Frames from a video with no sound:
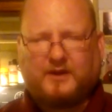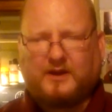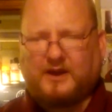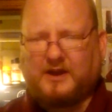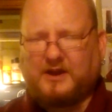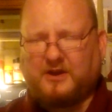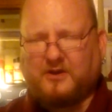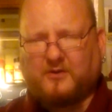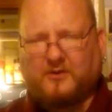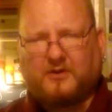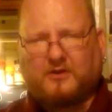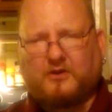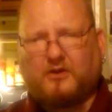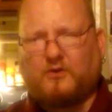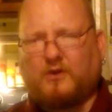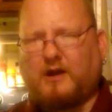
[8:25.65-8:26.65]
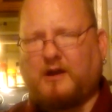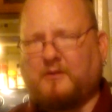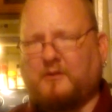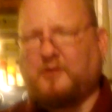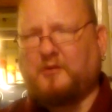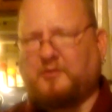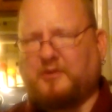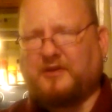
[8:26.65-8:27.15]
A year ago I
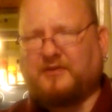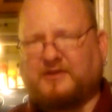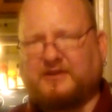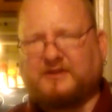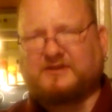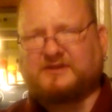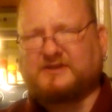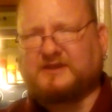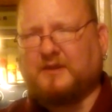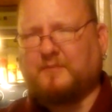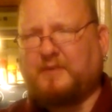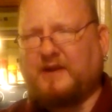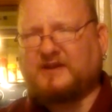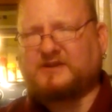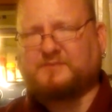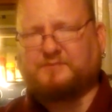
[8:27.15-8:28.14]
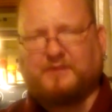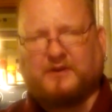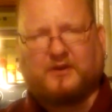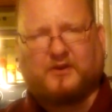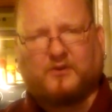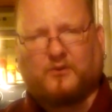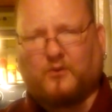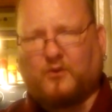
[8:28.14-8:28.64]
would have been, this is the best
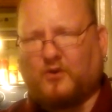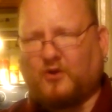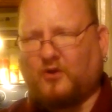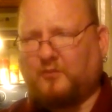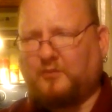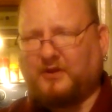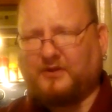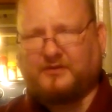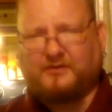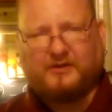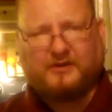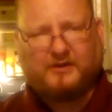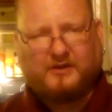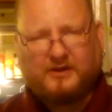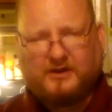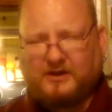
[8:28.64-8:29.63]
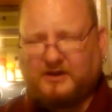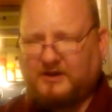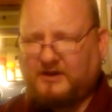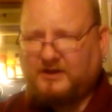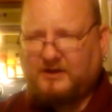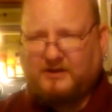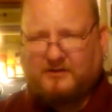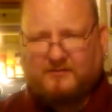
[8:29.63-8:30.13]
beer in the world, but
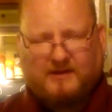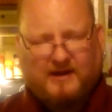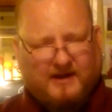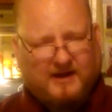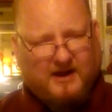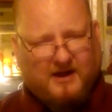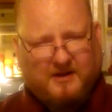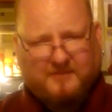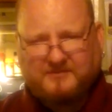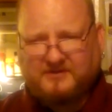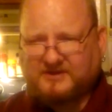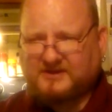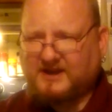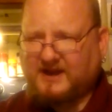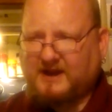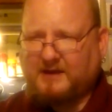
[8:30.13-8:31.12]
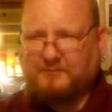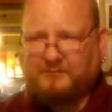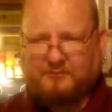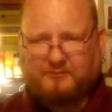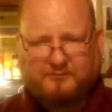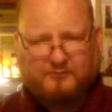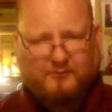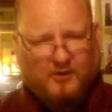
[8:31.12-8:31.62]
right now I'm just like,
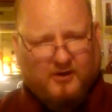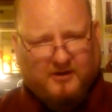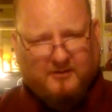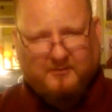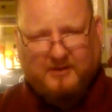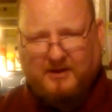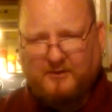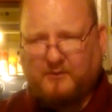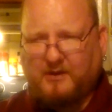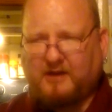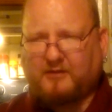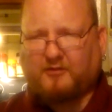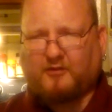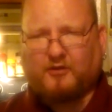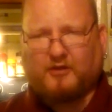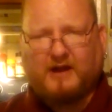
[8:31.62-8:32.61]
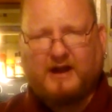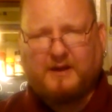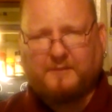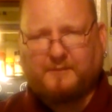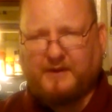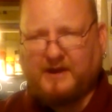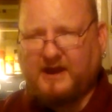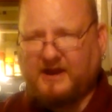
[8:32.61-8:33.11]
I'm working my way through the
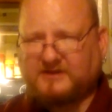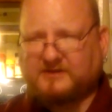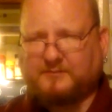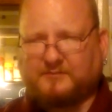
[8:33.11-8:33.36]
IPAs.